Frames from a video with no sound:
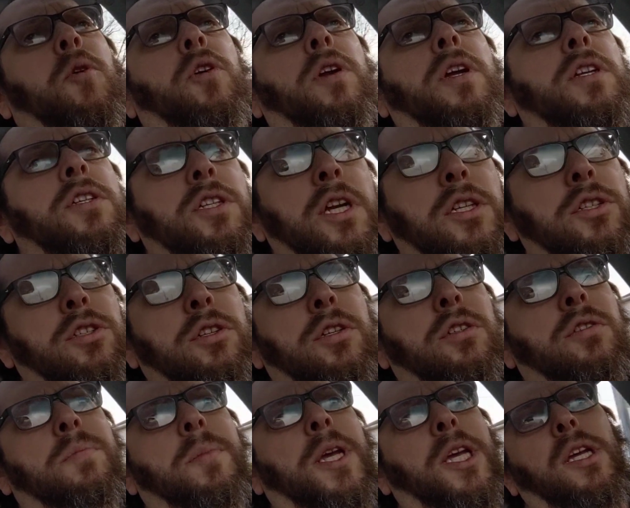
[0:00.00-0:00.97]
orientation
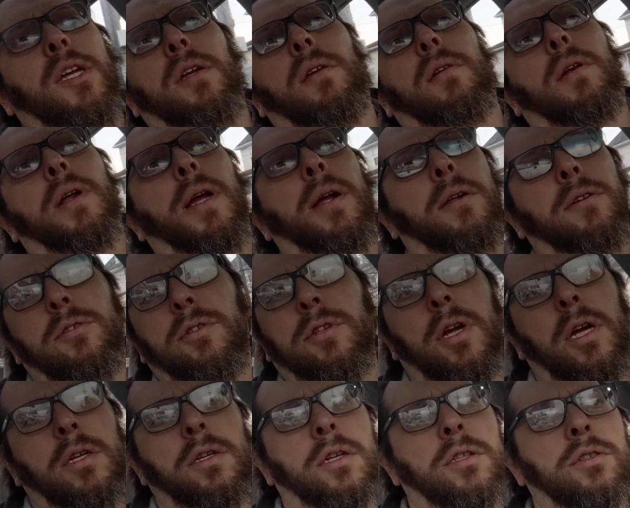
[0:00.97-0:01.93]
as me. You know, it's
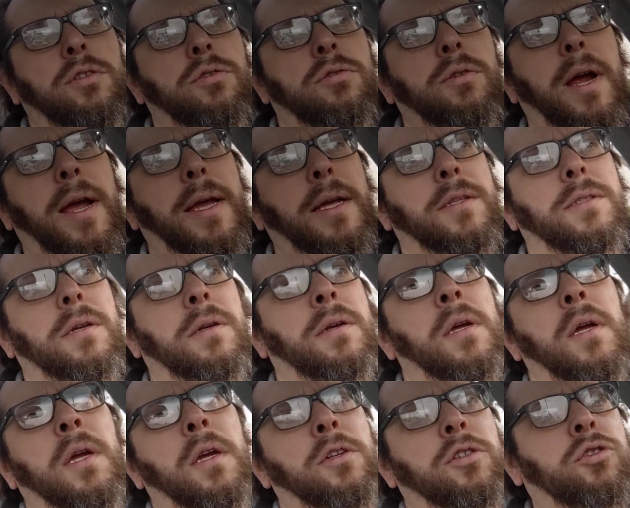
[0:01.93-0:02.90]
not Dungeons and Dragons. Uh,
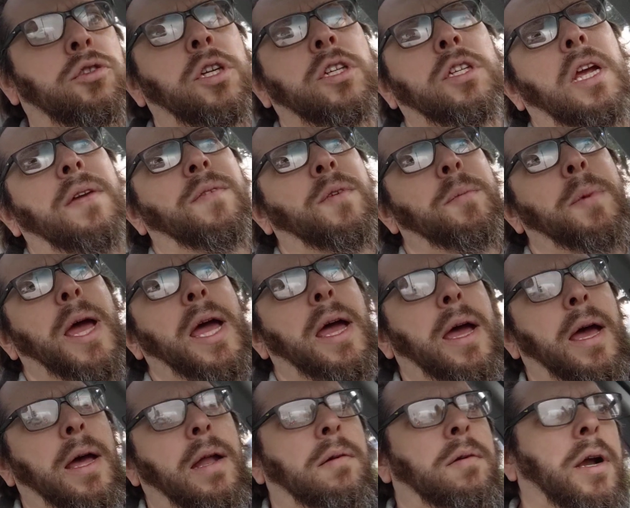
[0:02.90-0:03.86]
Strixhaven
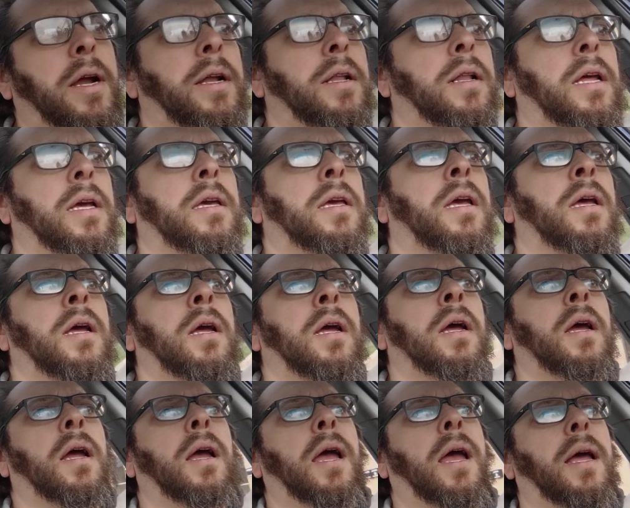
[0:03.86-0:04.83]
bad, right? Like,
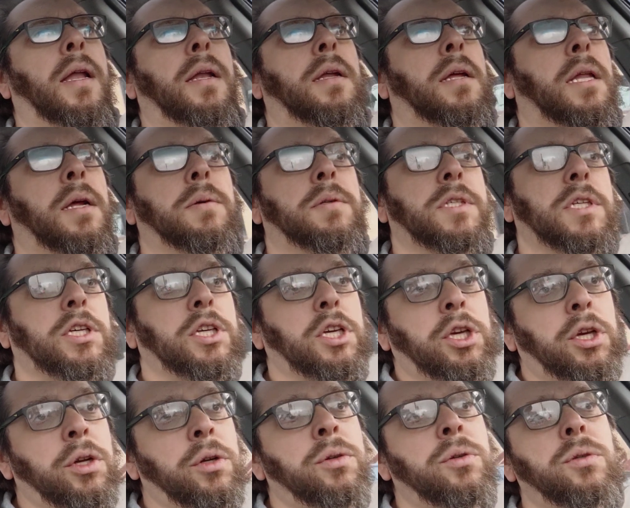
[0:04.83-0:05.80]
and there was a
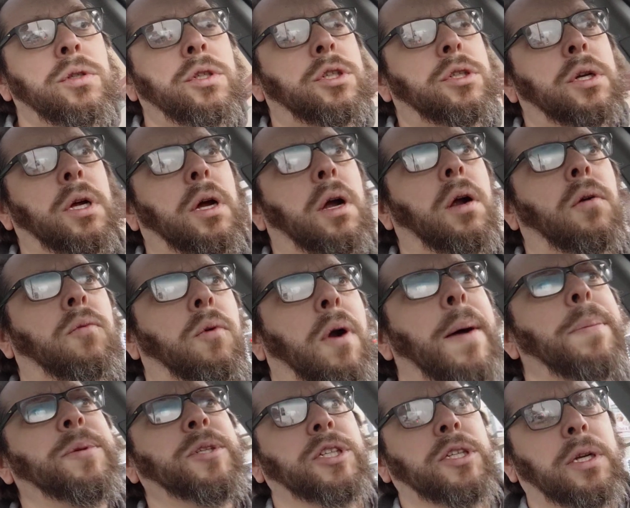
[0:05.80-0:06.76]
huge
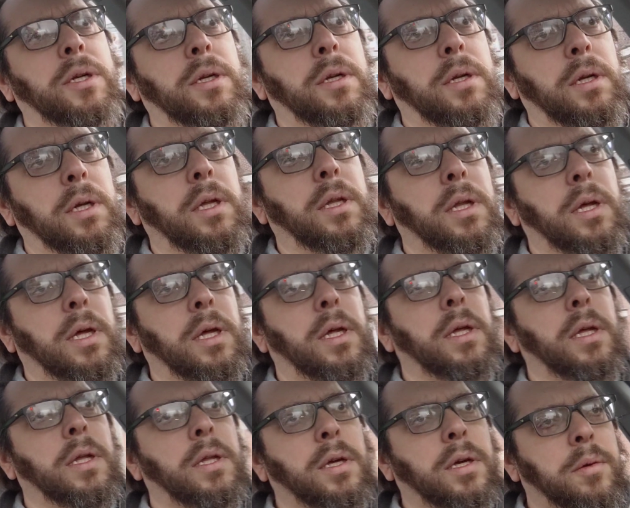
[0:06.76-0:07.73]
eruption in the
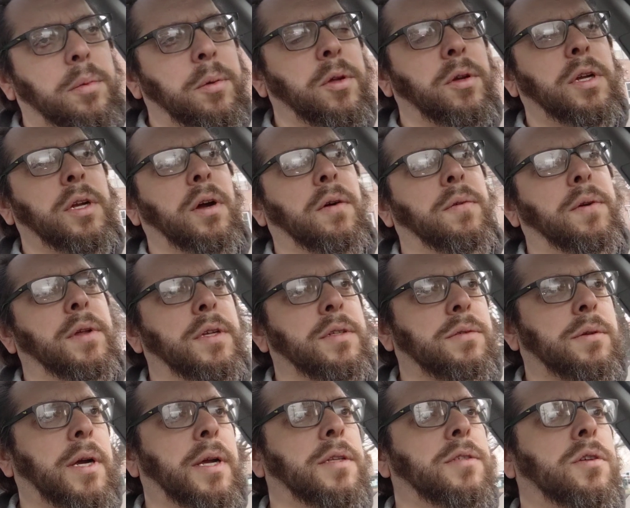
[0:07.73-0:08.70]
in the community over
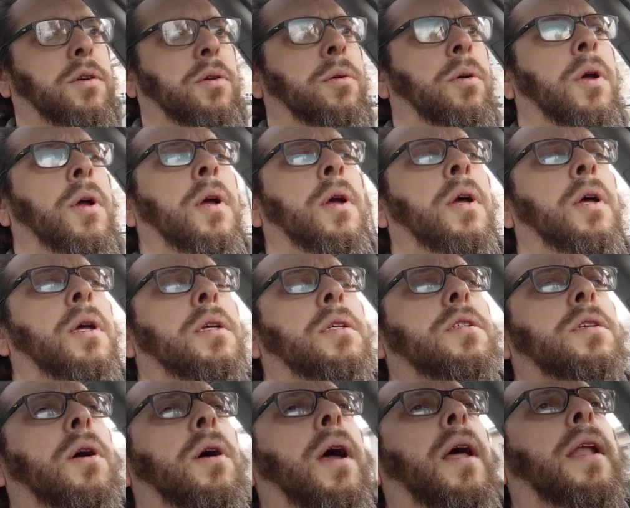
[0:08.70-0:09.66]
this, right? So
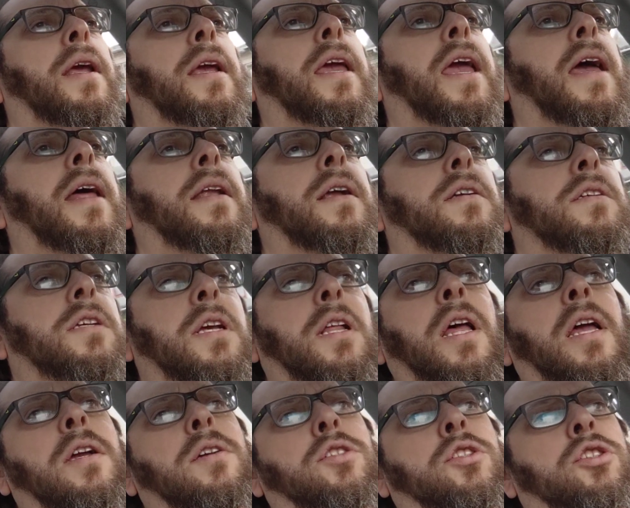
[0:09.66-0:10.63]
so, and again, there's a,
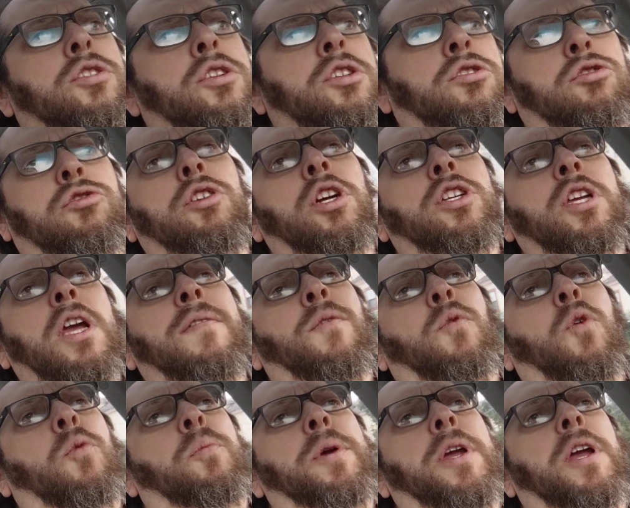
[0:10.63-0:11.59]
like,
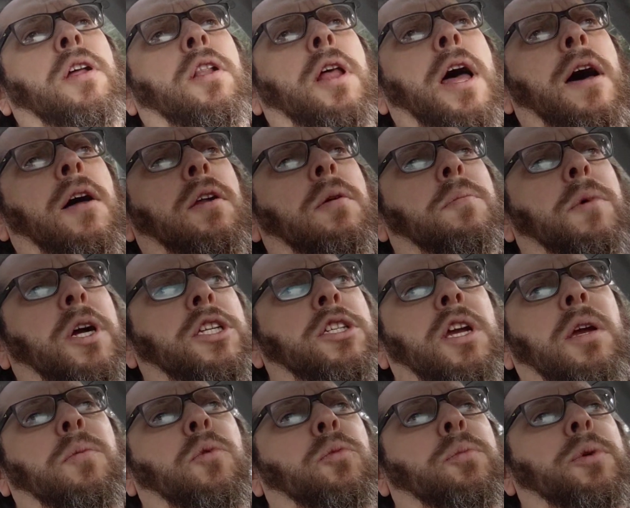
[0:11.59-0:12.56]
Strixhaven won't be allowed at my
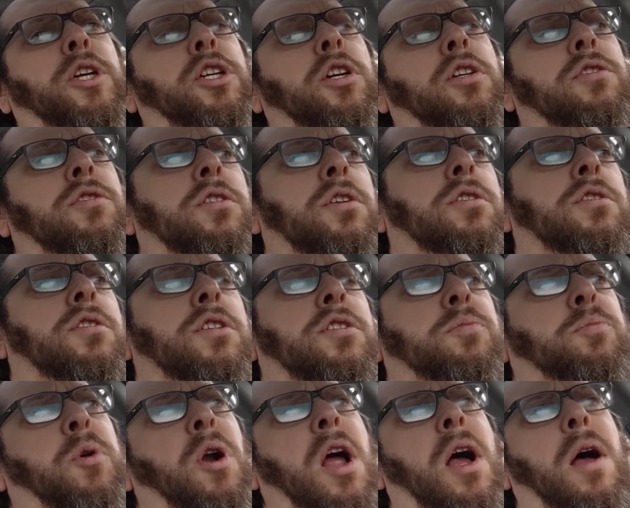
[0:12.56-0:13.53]
table because there's this
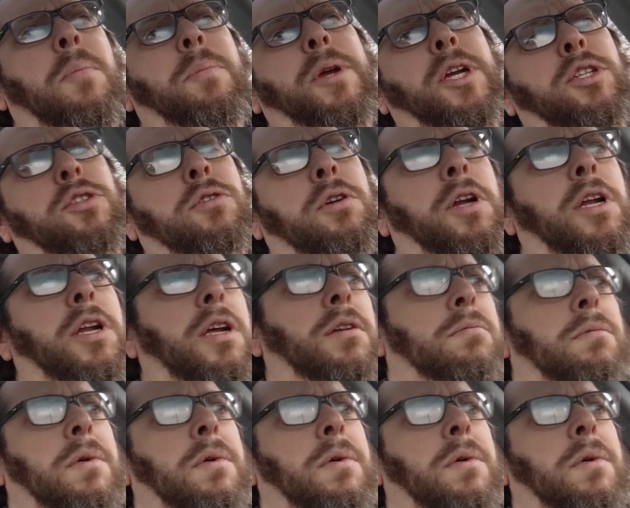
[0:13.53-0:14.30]
prom picture in it.